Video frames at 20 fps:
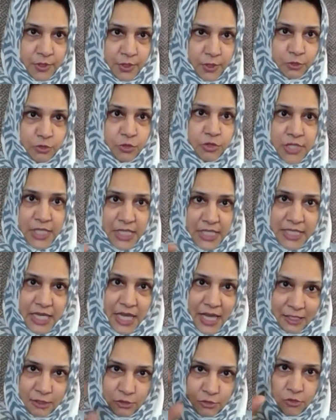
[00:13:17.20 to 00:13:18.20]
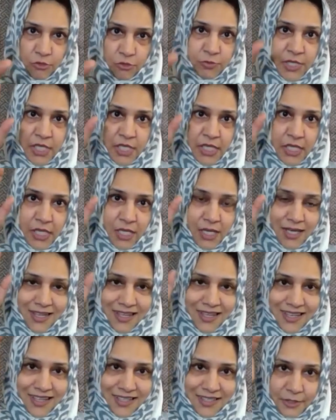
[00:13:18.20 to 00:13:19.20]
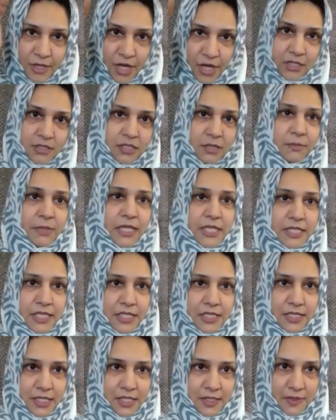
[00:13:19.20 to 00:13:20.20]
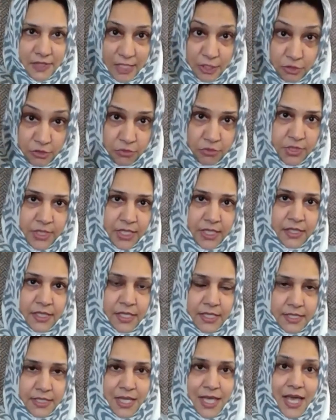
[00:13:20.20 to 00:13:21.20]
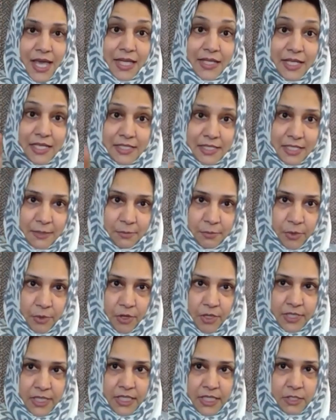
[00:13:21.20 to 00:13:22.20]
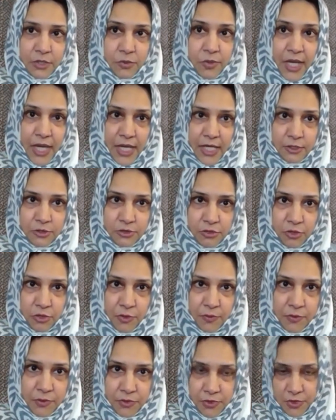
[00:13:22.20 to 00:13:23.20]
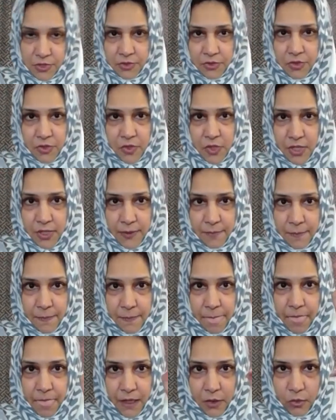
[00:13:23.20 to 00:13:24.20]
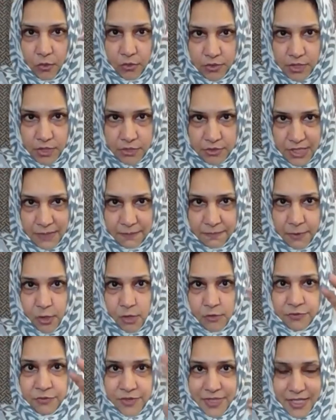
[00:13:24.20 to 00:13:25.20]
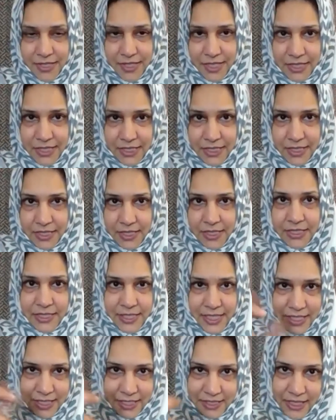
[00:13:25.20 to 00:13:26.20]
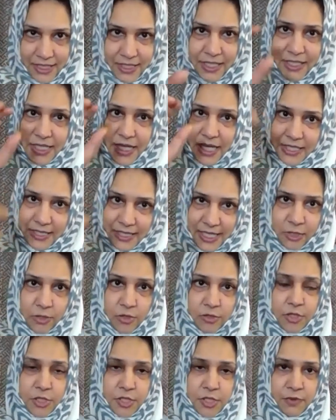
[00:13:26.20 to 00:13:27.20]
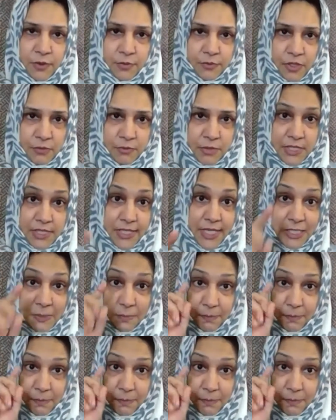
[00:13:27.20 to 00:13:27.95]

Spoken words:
So this has to be documented that you did this. And it's important to have, so ownership of credit, take credit and take ownership of your mistakes.